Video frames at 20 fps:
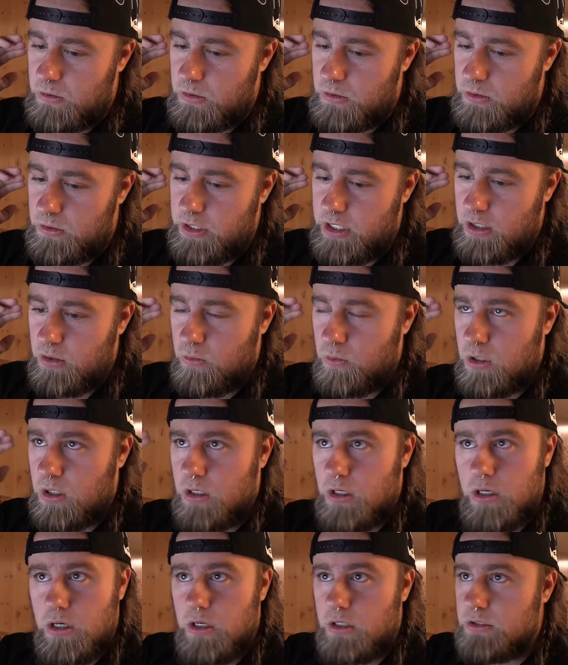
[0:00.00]
there
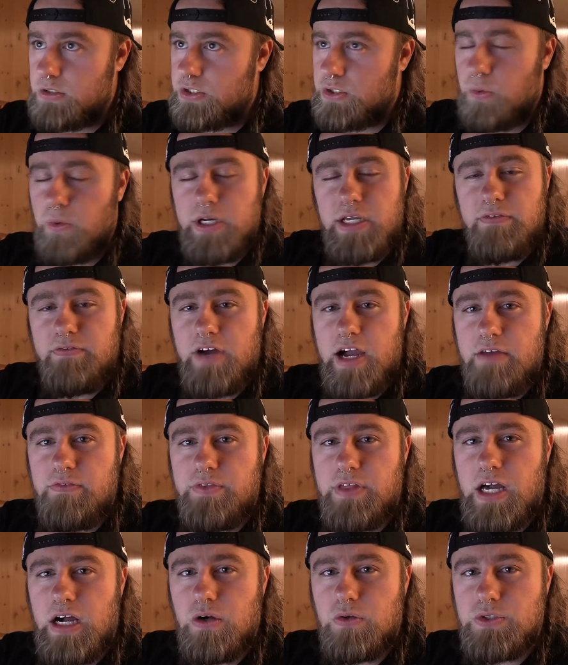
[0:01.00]
were
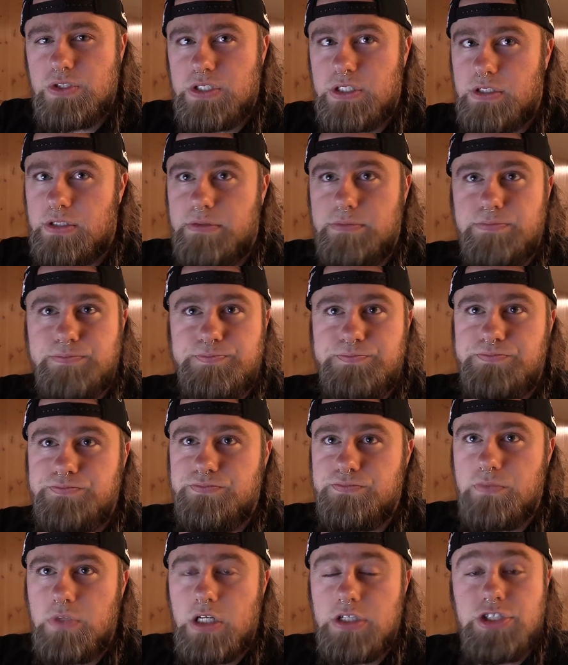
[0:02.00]
25,000
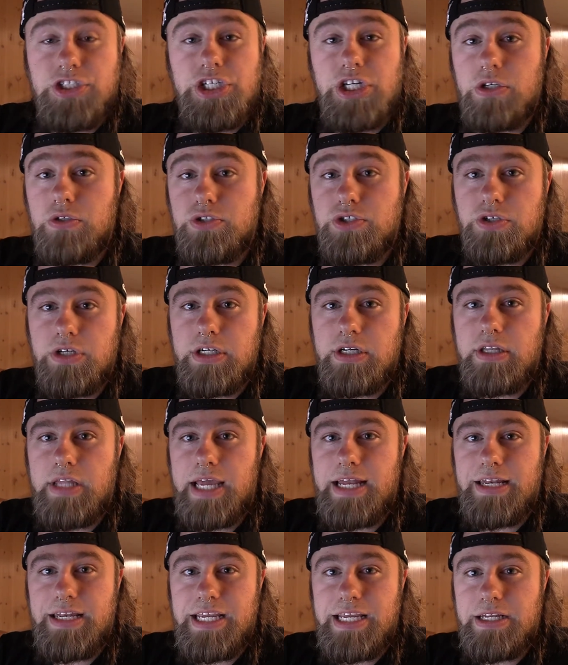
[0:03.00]
children
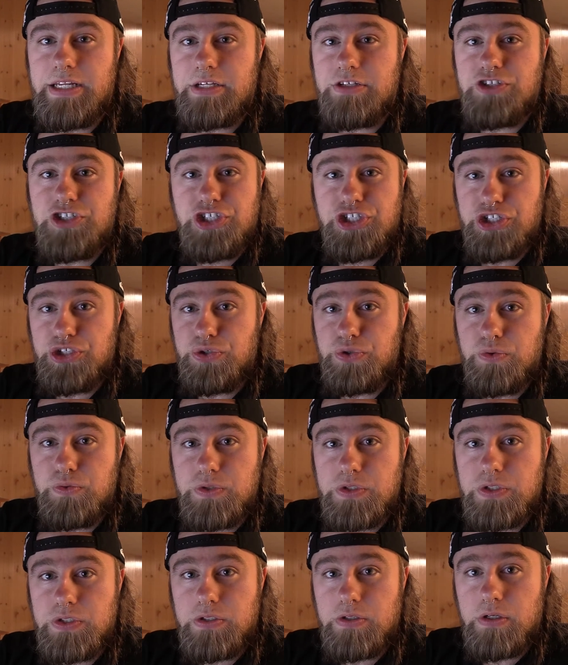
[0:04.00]
that needed
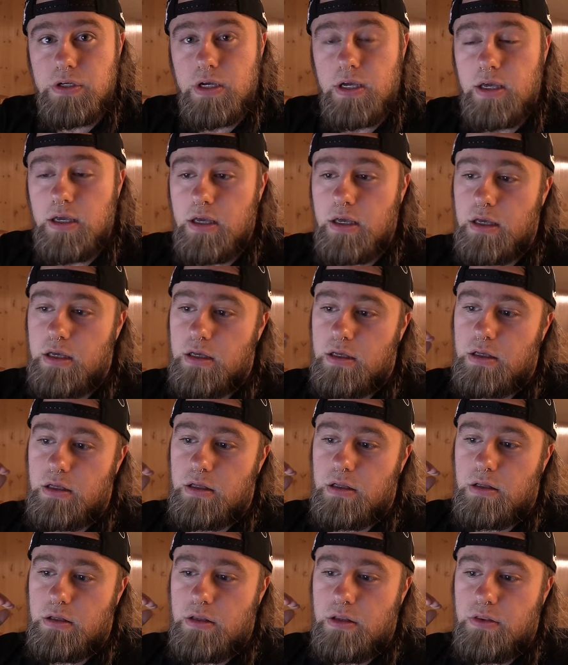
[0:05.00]
shoes.
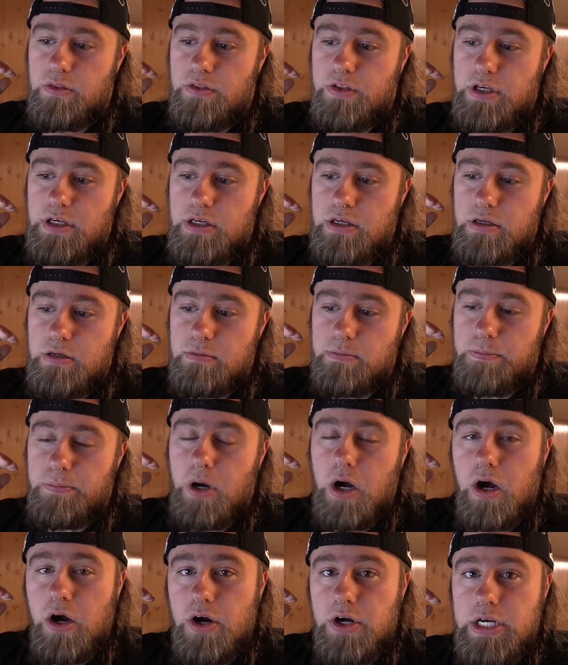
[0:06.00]
The
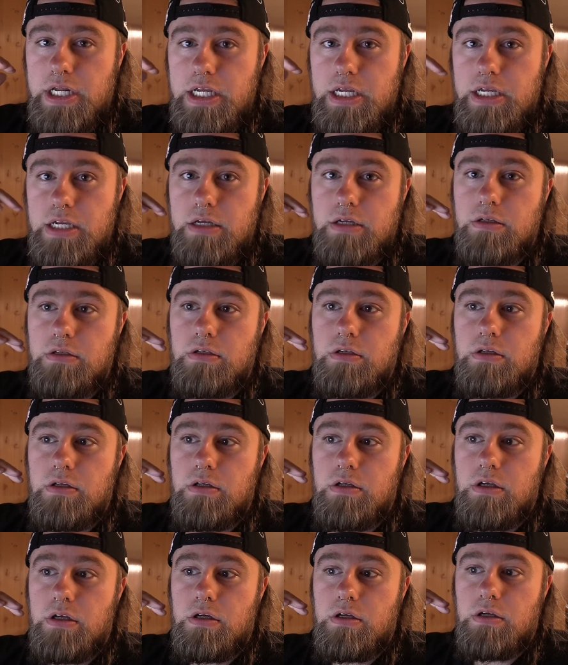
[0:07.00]
party
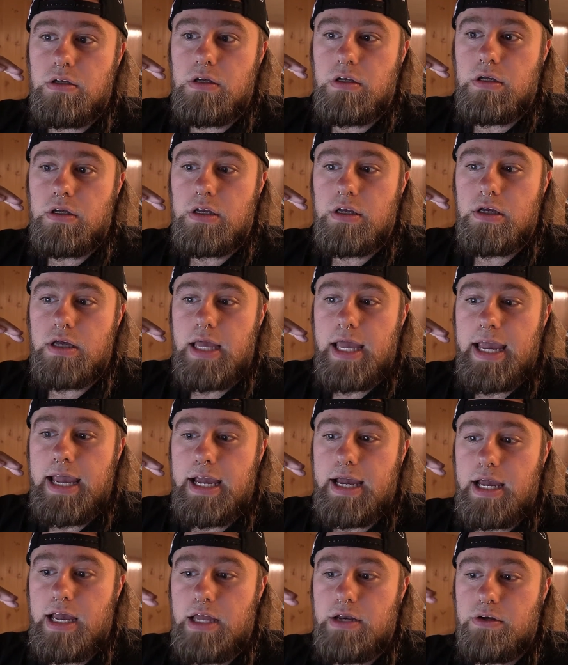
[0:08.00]

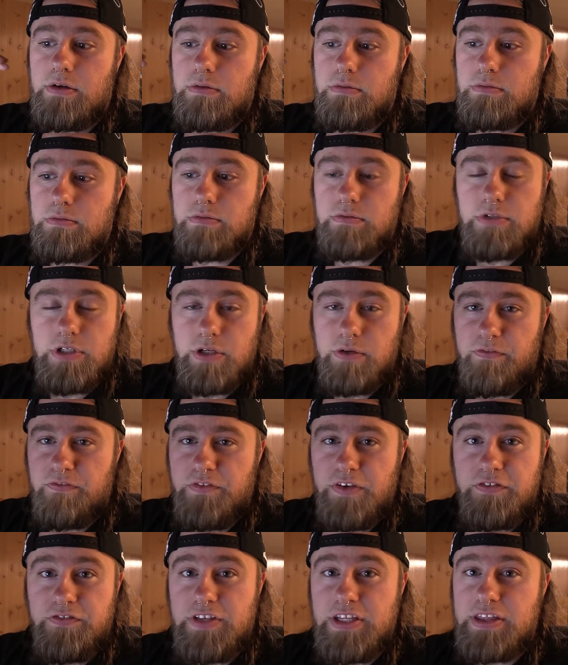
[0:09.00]
had
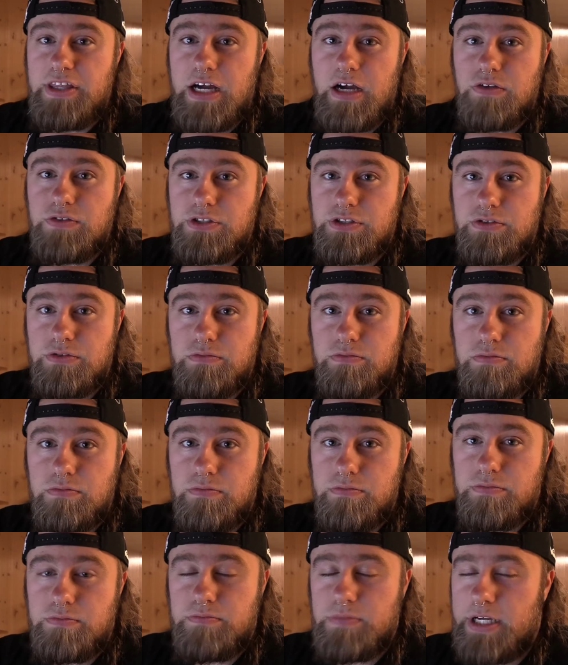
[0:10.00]
50,000
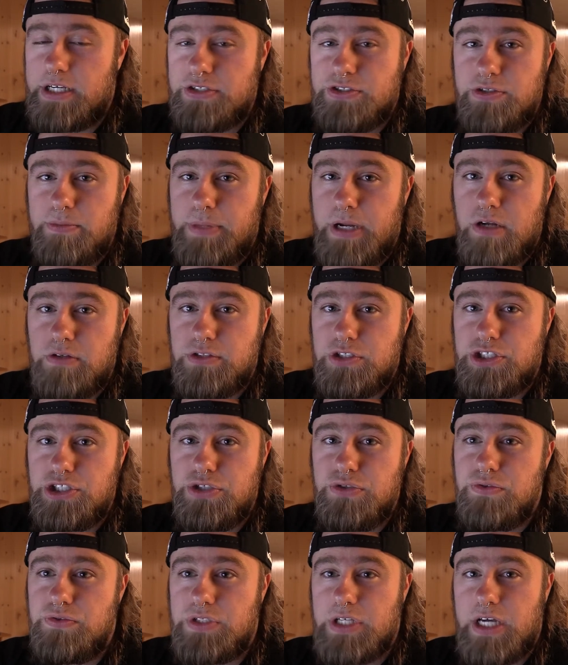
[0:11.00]
extra pairs of
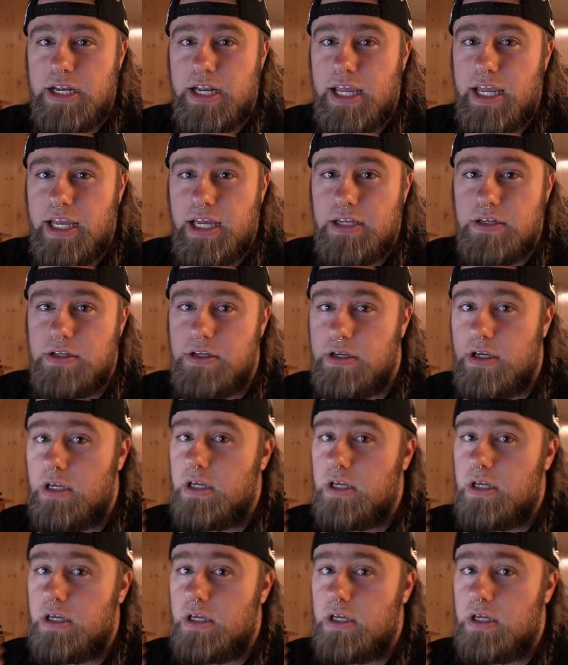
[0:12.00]
shoes on hand,